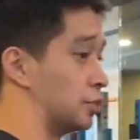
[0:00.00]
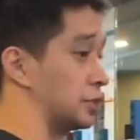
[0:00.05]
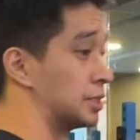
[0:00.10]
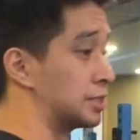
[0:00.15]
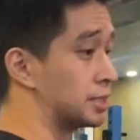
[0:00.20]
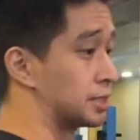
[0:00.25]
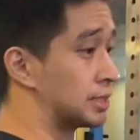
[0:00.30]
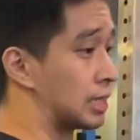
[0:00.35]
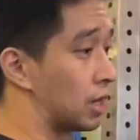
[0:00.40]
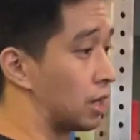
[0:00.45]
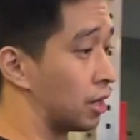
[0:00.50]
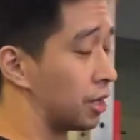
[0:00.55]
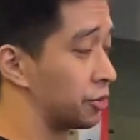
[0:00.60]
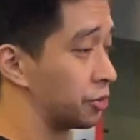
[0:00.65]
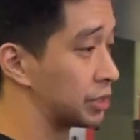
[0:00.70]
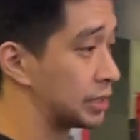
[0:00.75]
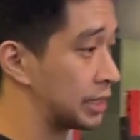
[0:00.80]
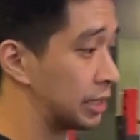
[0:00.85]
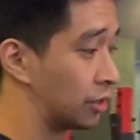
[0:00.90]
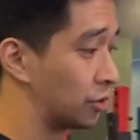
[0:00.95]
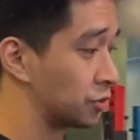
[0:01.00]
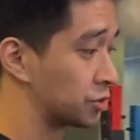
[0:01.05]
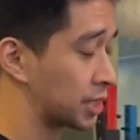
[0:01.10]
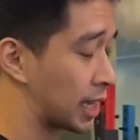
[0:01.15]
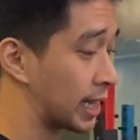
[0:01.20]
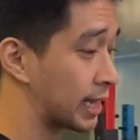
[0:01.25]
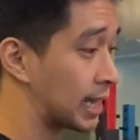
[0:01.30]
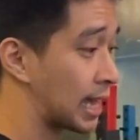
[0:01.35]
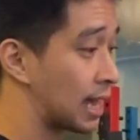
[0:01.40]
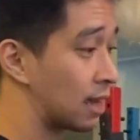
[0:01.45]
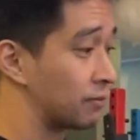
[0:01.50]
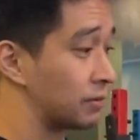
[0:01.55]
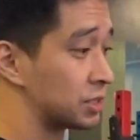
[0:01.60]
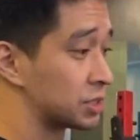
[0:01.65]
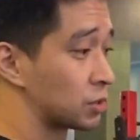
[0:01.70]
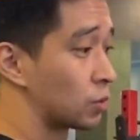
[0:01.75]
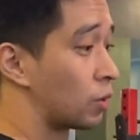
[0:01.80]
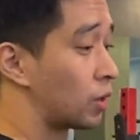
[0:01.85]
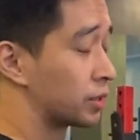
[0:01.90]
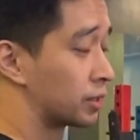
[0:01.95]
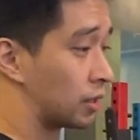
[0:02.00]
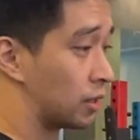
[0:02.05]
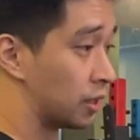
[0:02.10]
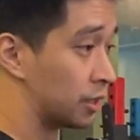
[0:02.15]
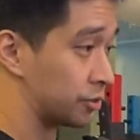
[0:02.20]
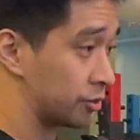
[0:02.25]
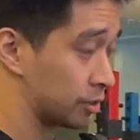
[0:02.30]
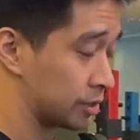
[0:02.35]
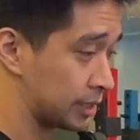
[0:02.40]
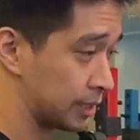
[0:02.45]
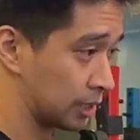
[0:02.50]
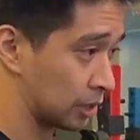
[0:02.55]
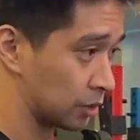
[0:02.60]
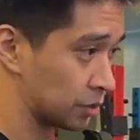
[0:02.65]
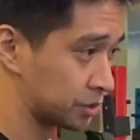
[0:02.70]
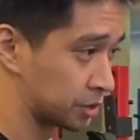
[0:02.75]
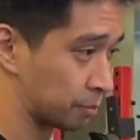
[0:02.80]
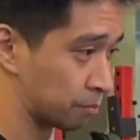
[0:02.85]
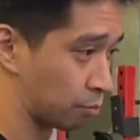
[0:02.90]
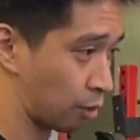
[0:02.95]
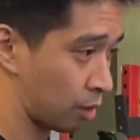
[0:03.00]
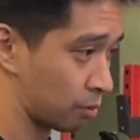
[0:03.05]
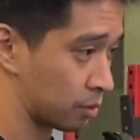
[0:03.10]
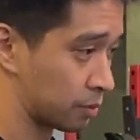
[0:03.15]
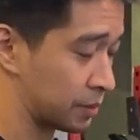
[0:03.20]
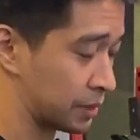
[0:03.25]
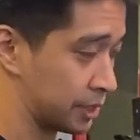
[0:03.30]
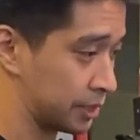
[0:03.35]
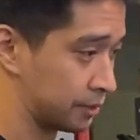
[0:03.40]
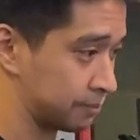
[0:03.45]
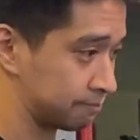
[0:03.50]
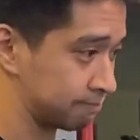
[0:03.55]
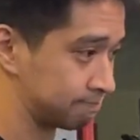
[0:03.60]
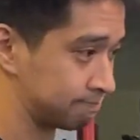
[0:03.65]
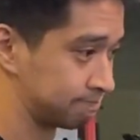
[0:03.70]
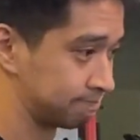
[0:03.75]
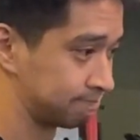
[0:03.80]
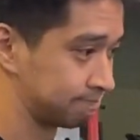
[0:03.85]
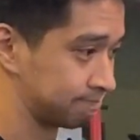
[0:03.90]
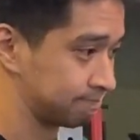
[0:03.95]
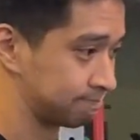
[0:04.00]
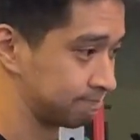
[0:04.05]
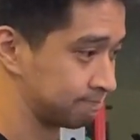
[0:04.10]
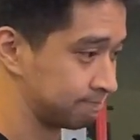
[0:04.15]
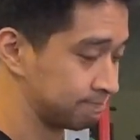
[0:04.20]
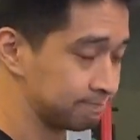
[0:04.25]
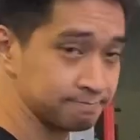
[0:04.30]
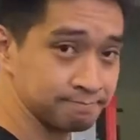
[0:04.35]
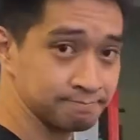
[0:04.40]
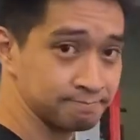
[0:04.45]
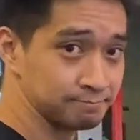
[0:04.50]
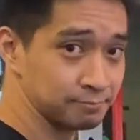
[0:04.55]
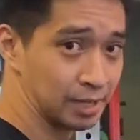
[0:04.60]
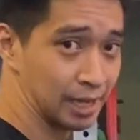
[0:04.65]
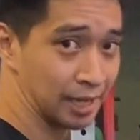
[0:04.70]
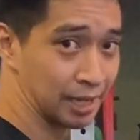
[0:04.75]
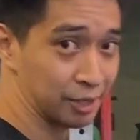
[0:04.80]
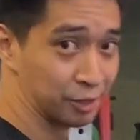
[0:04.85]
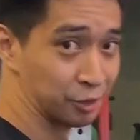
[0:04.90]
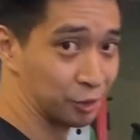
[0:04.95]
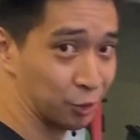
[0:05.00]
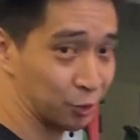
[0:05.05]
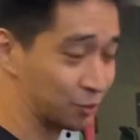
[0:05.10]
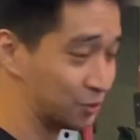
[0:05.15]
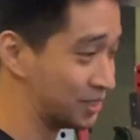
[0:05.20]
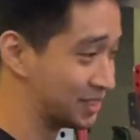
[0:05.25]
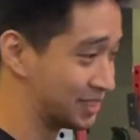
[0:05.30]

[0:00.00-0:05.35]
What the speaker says: this is now 100 kilos. I haven't squat 100 kilos in probably, I don't know,